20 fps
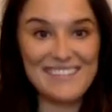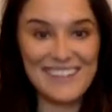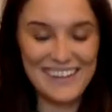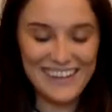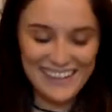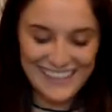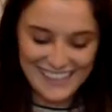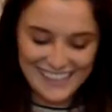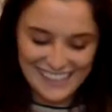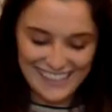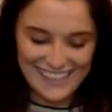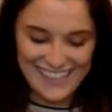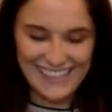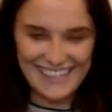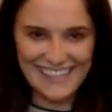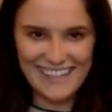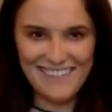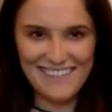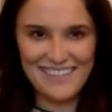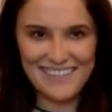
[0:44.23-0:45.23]
Very
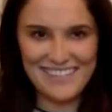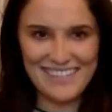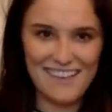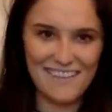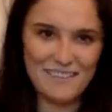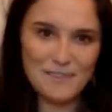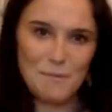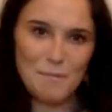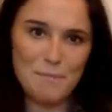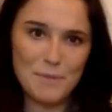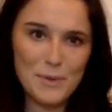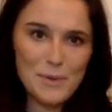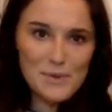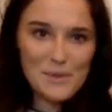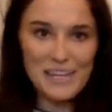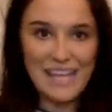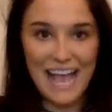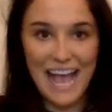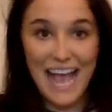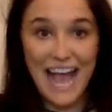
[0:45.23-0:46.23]
good. Give yourselves a
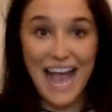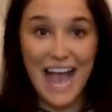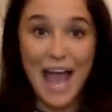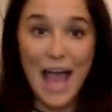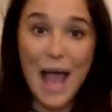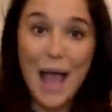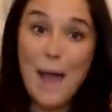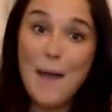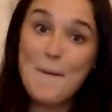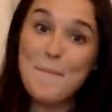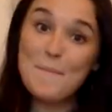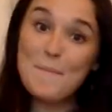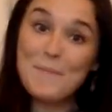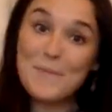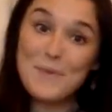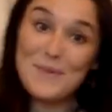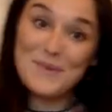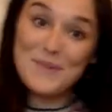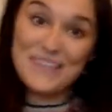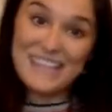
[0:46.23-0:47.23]
booyah.
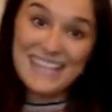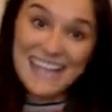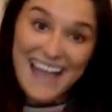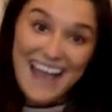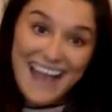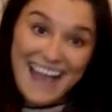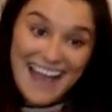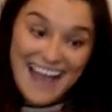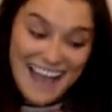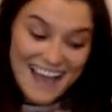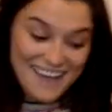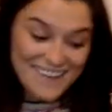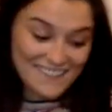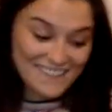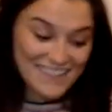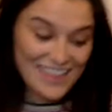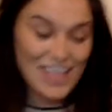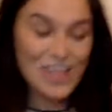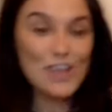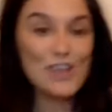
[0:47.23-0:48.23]
Booyah.
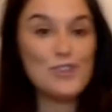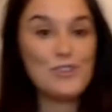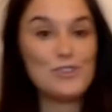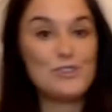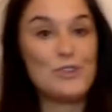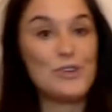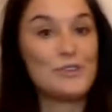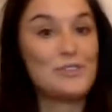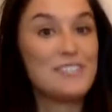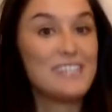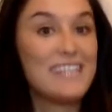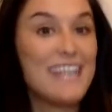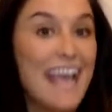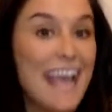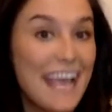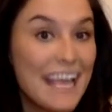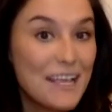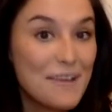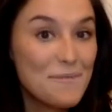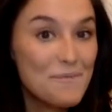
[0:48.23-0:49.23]
So
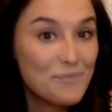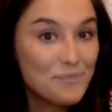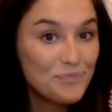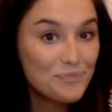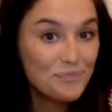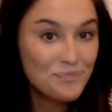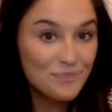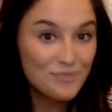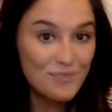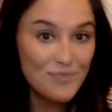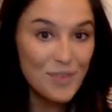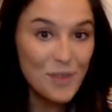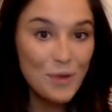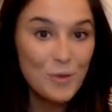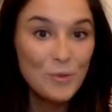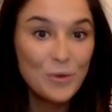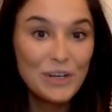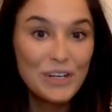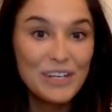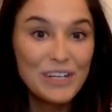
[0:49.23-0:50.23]
today,
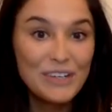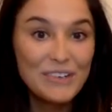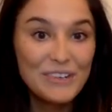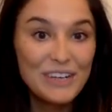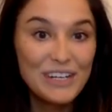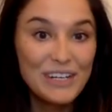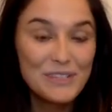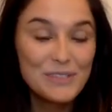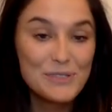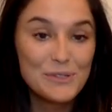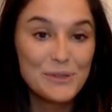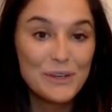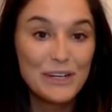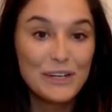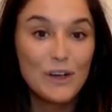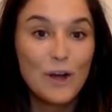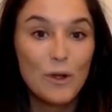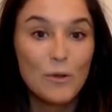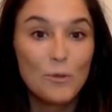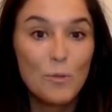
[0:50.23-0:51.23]
we're going to read a story
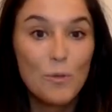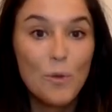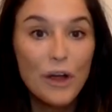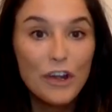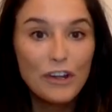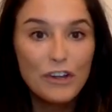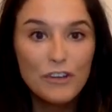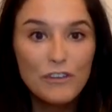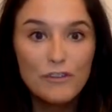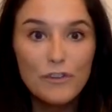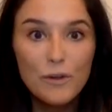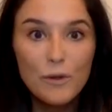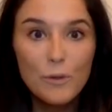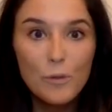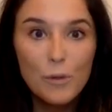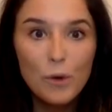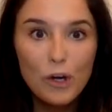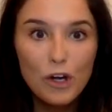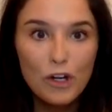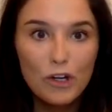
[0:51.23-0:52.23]
called Wonderful
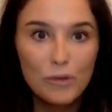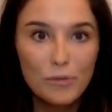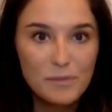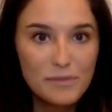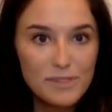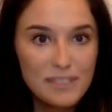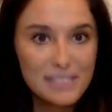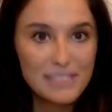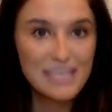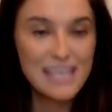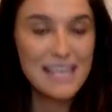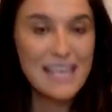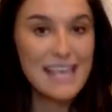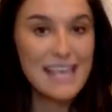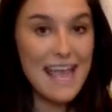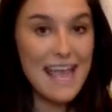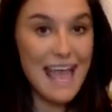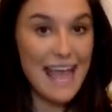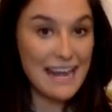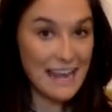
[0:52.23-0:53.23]
Worms.
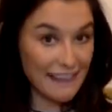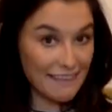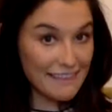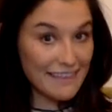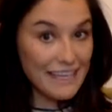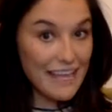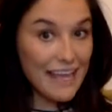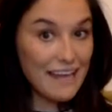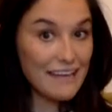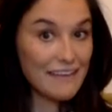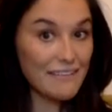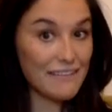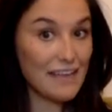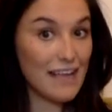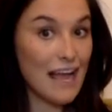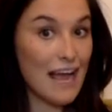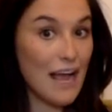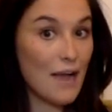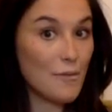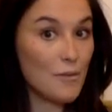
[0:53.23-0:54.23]
And at the end of
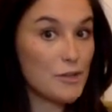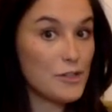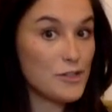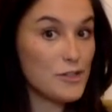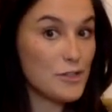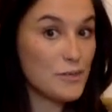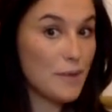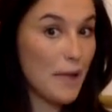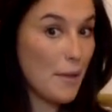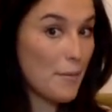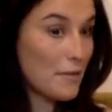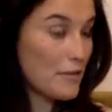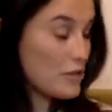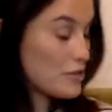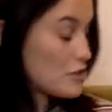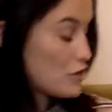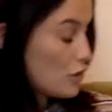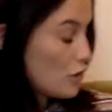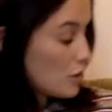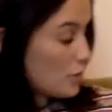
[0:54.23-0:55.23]
it, I want you to be able to
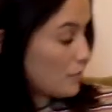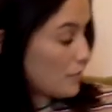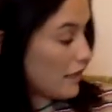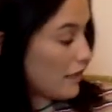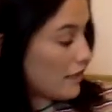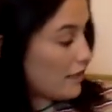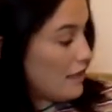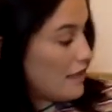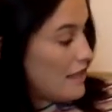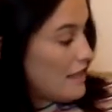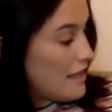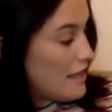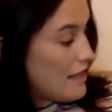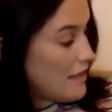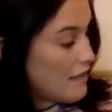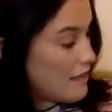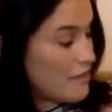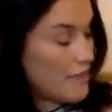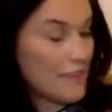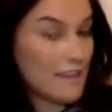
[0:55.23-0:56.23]
determine
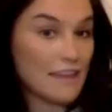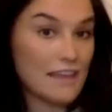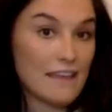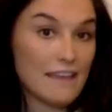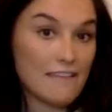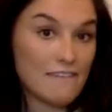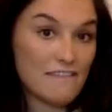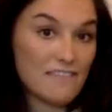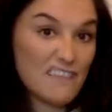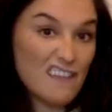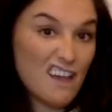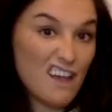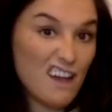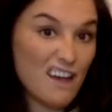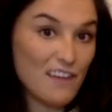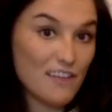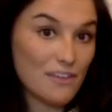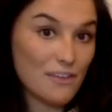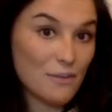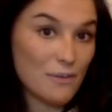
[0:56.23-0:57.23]
if the
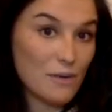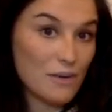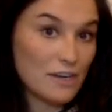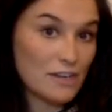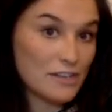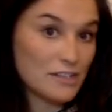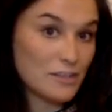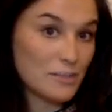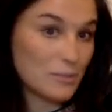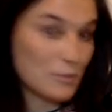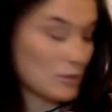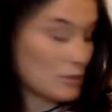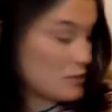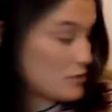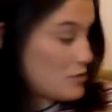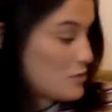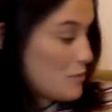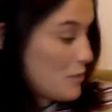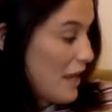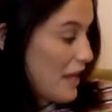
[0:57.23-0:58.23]
author wanted to
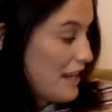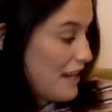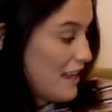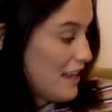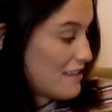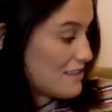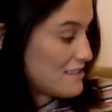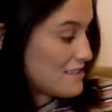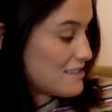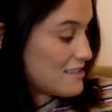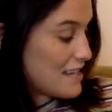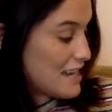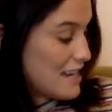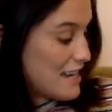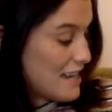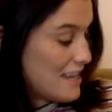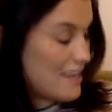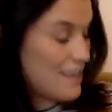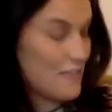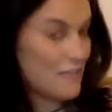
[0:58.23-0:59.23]
persuade us,
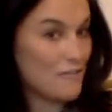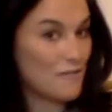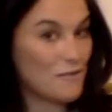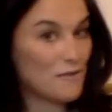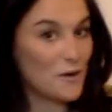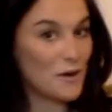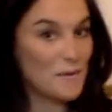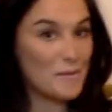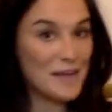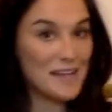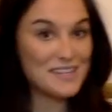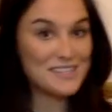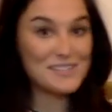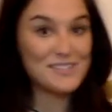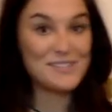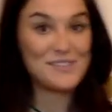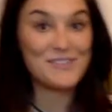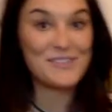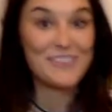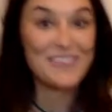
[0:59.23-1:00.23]
inform
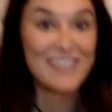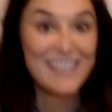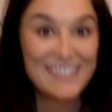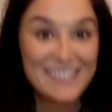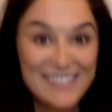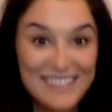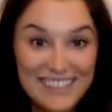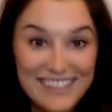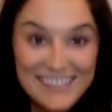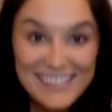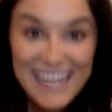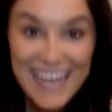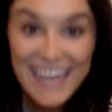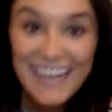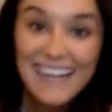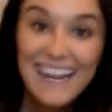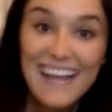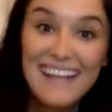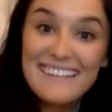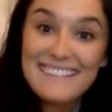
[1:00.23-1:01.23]
us, or
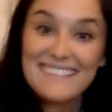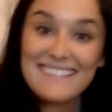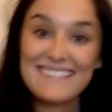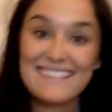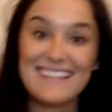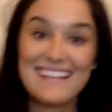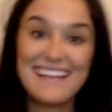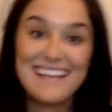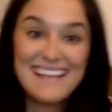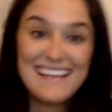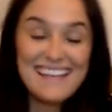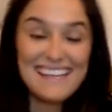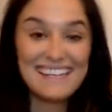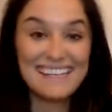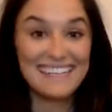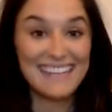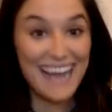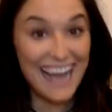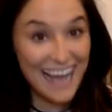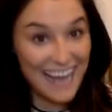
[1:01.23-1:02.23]
entertain us.
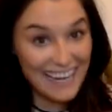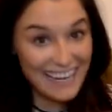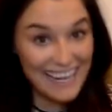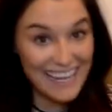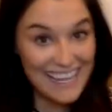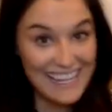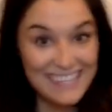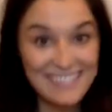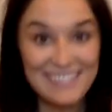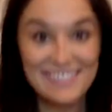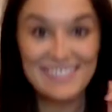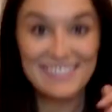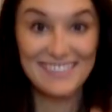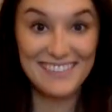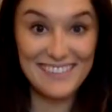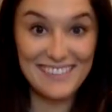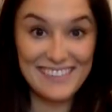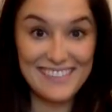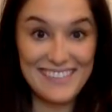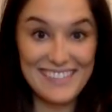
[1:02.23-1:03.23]
Got it?
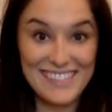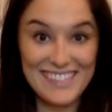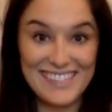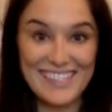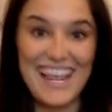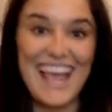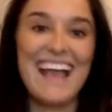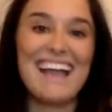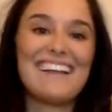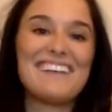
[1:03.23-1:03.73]
Check.